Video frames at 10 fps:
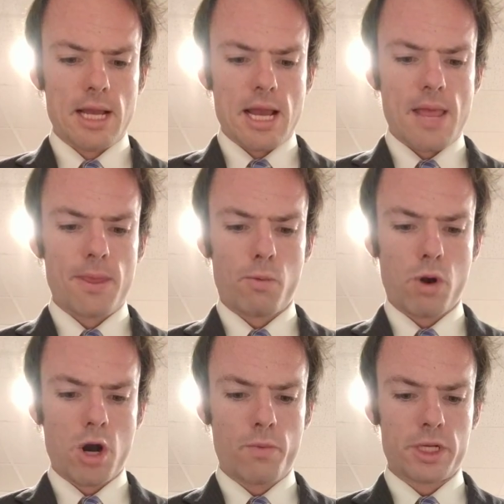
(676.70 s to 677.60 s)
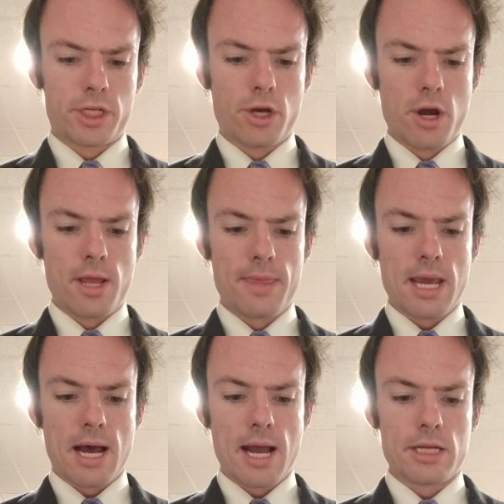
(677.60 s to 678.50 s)
And the word was good in
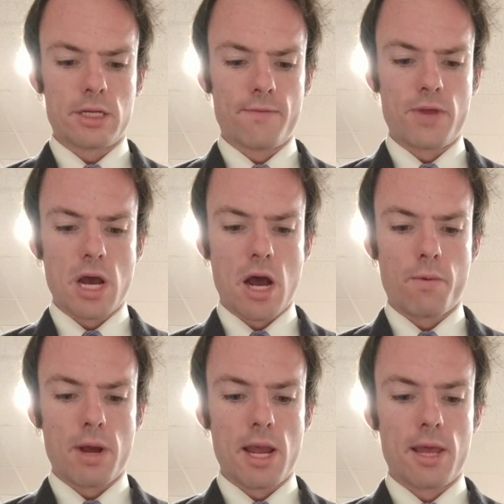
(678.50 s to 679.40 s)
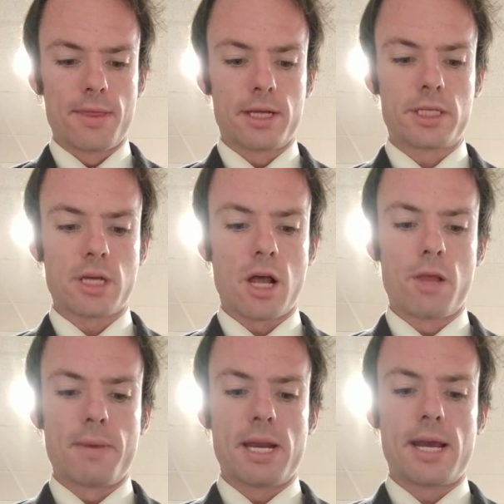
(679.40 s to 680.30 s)
the eyes of Yahweh, that
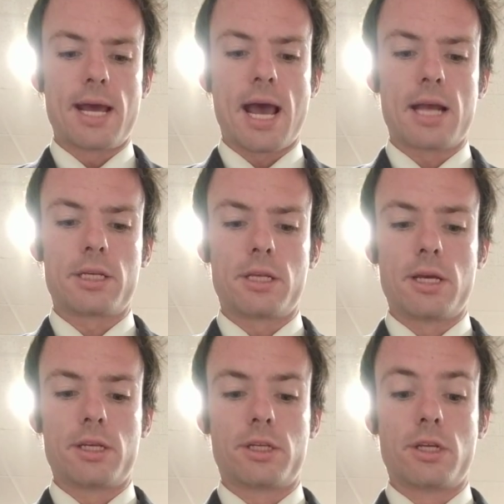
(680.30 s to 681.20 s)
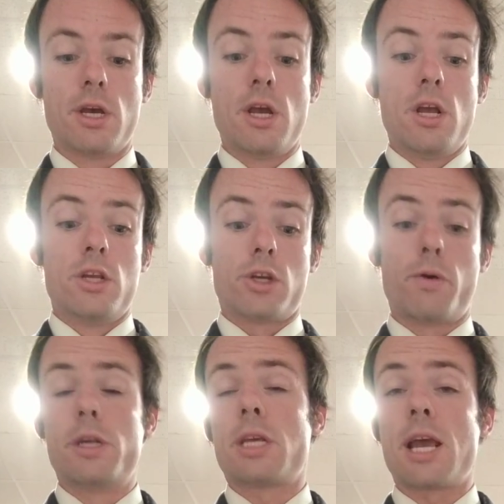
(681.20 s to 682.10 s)
Solomon had asked this. So
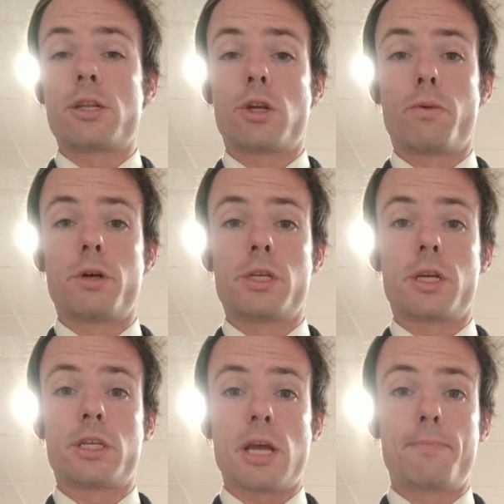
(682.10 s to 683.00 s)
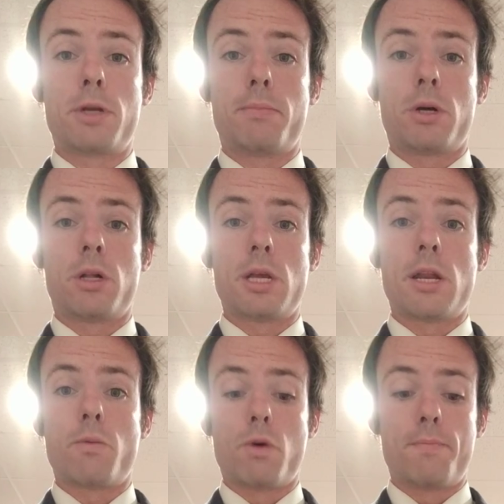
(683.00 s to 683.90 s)
his answer was acceptable, and
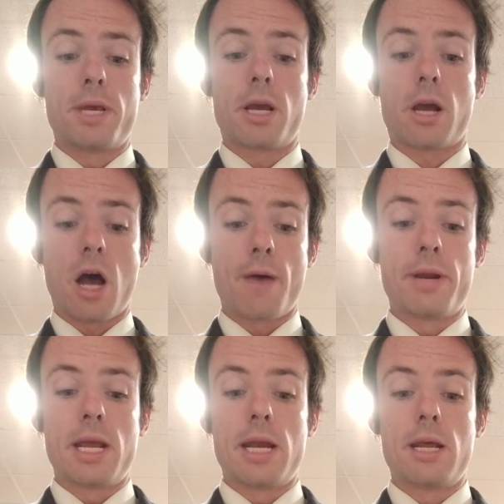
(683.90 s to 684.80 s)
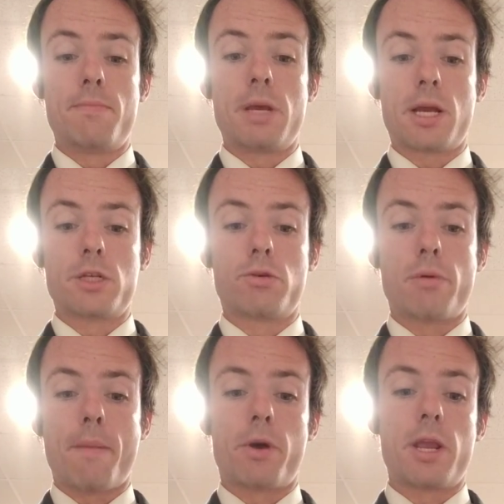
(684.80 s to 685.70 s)
it would be accommodated, because
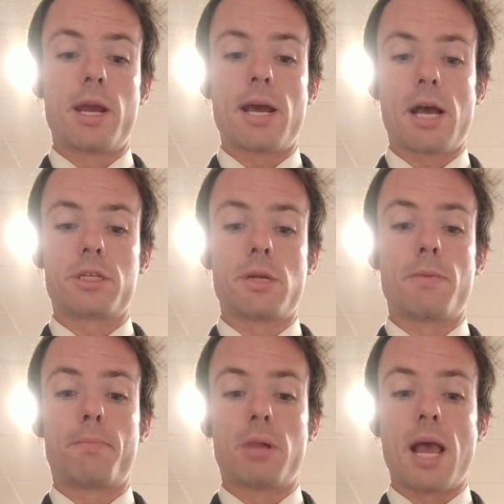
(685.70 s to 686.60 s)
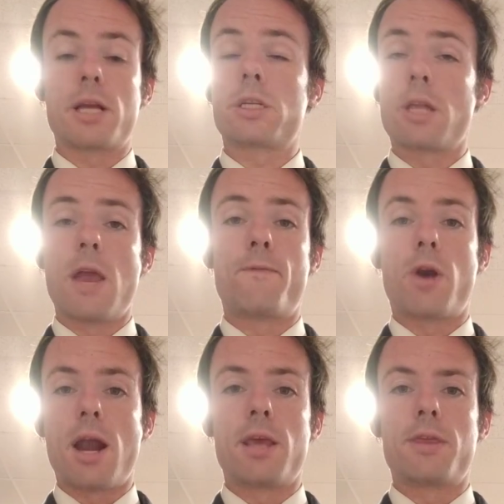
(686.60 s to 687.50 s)
remember, he had asked him a blank slate for
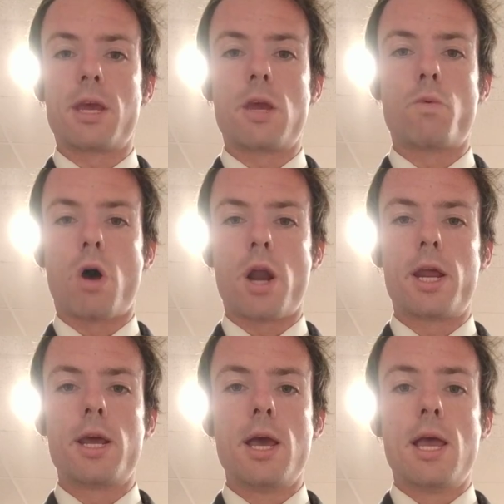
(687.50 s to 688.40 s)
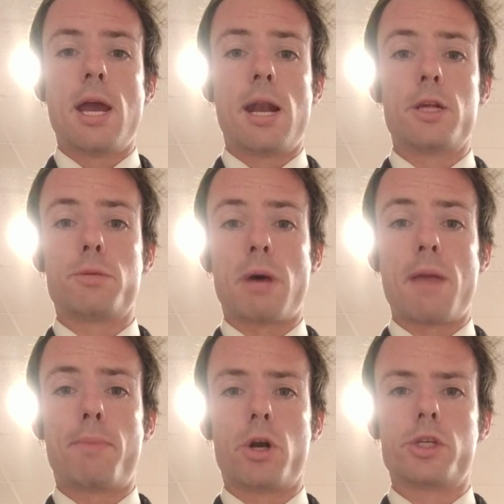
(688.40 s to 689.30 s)
anything he wanted, and it is my
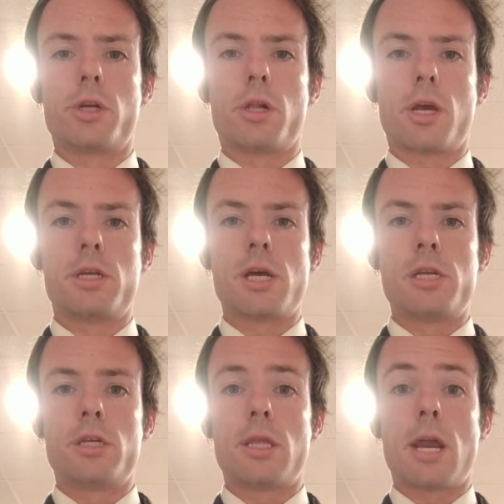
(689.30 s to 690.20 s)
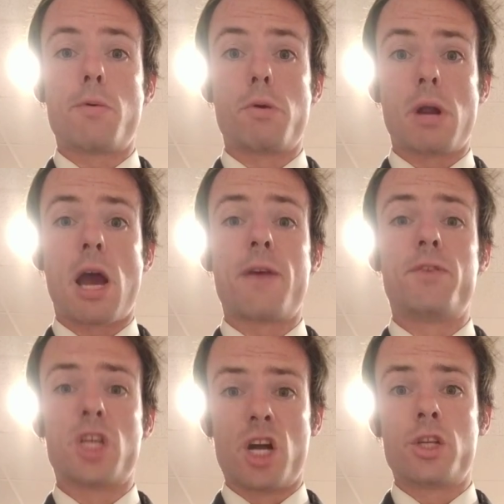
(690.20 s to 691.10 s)
personal contention that he would not
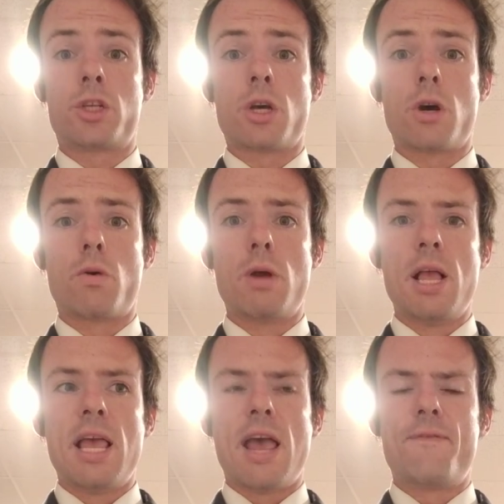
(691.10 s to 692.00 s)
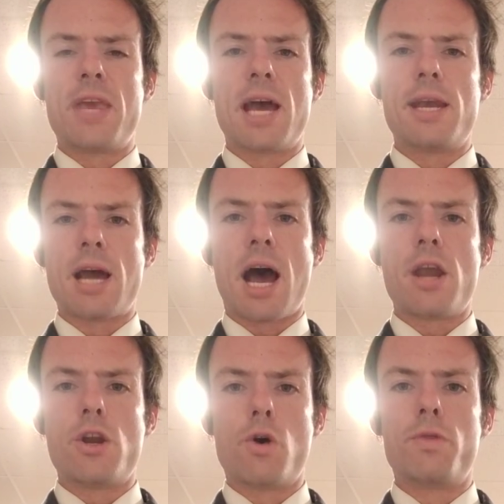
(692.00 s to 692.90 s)
have done so if he had
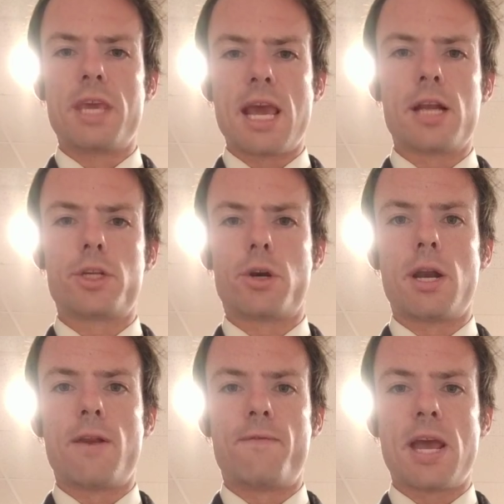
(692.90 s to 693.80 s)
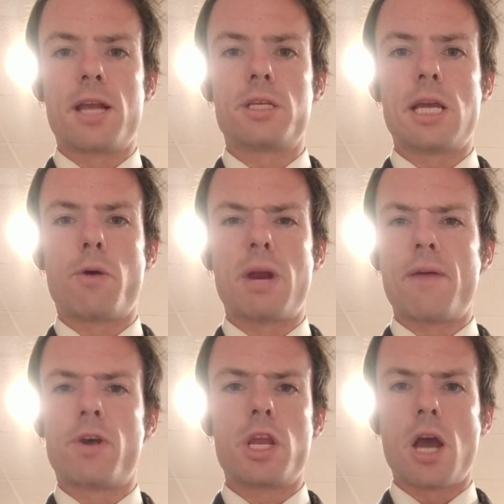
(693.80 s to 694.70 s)
not known the answer in advance. Now,
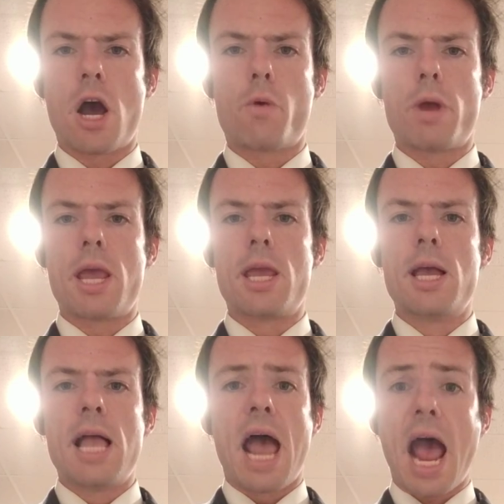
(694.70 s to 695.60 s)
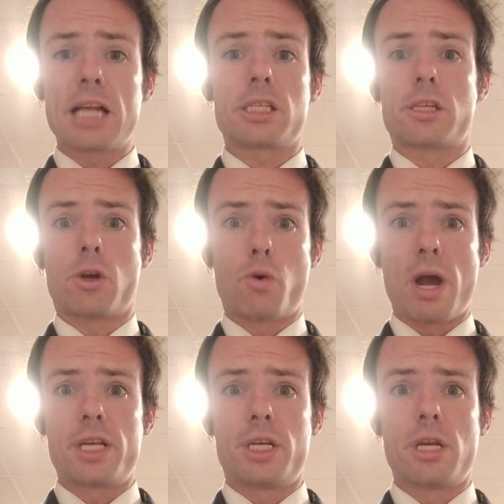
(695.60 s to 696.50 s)
whenever Yahweh asks a
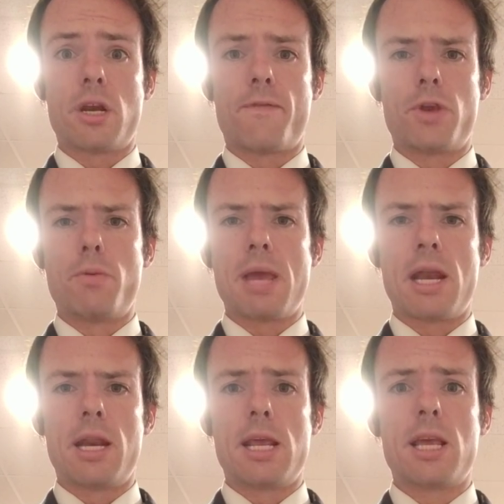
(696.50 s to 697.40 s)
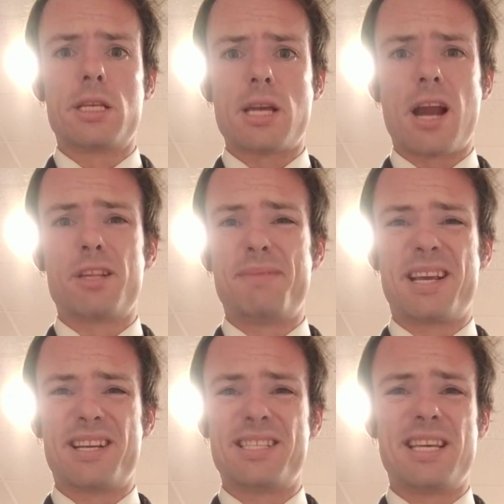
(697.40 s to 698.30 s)
question of humanity, it's not as
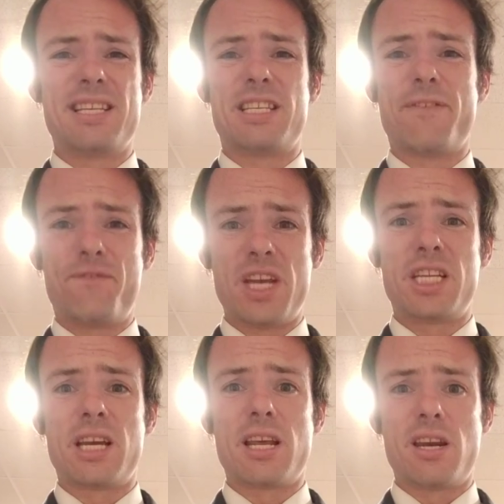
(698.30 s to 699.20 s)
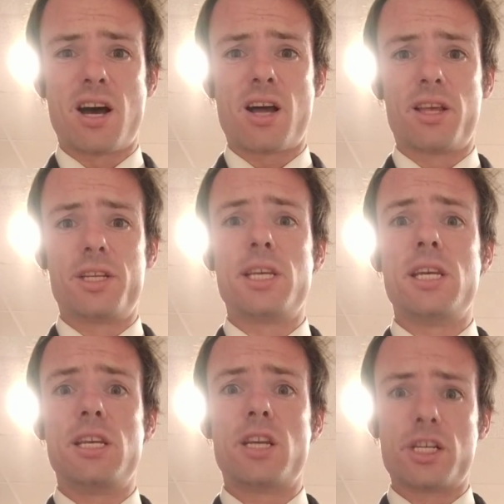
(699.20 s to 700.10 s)
because he is deficient in knowledge.
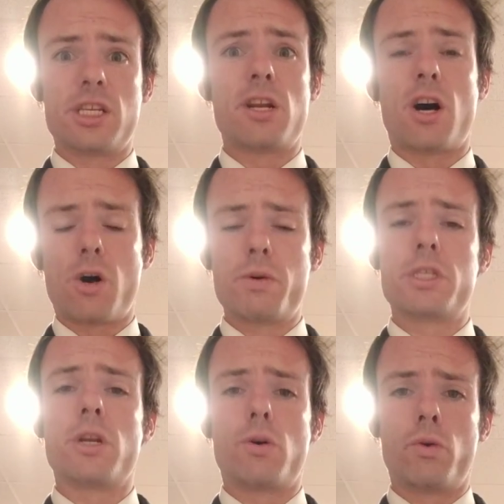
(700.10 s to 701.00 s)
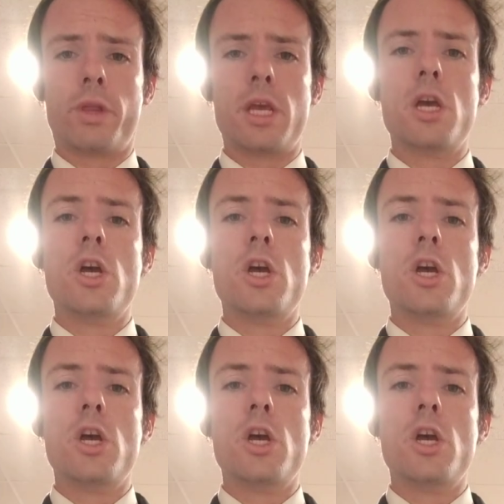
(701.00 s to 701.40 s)
He does it always and only